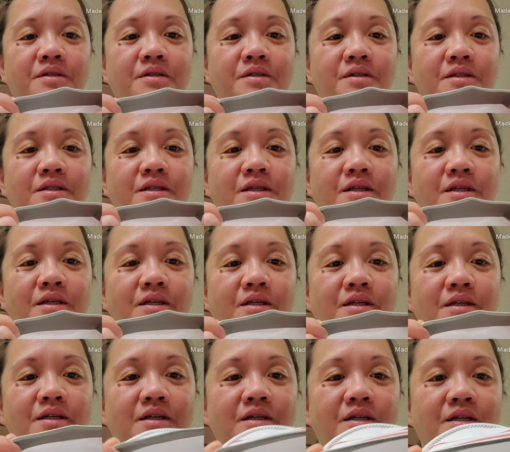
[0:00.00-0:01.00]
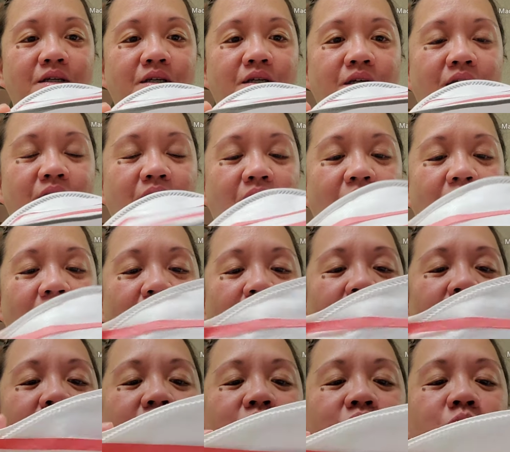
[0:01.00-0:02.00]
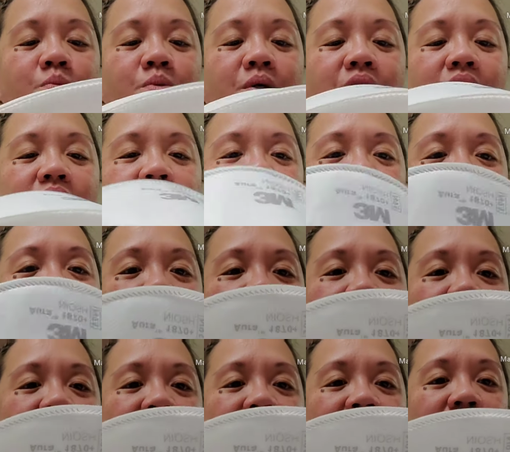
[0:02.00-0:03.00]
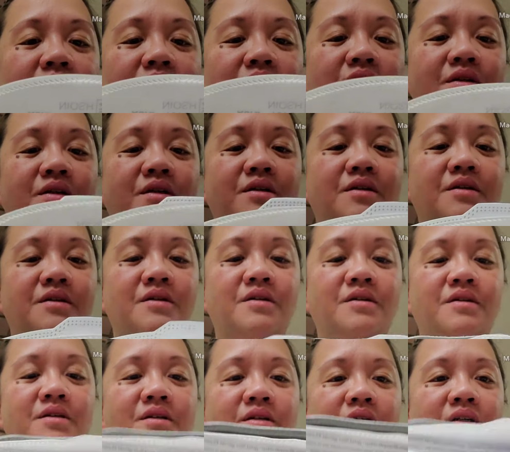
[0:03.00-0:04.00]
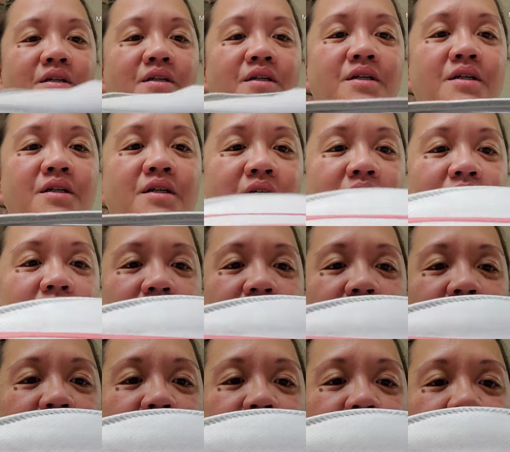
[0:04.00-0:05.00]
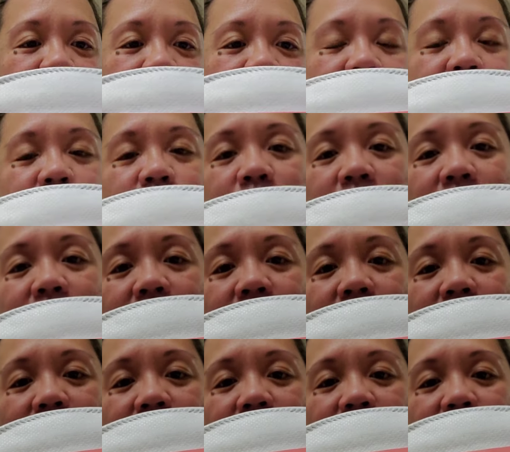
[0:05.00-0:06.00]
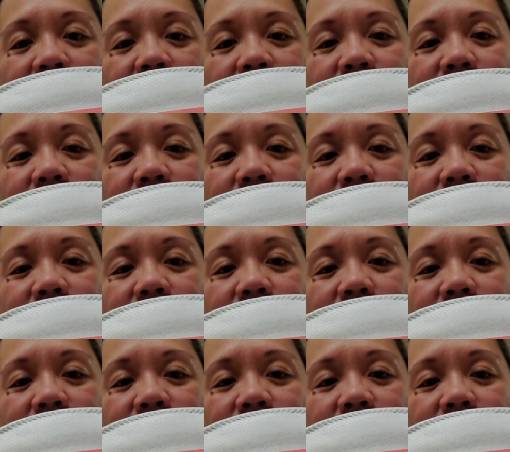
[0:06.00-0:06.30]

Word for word: See? And this one is way thicker. This one is way thicker.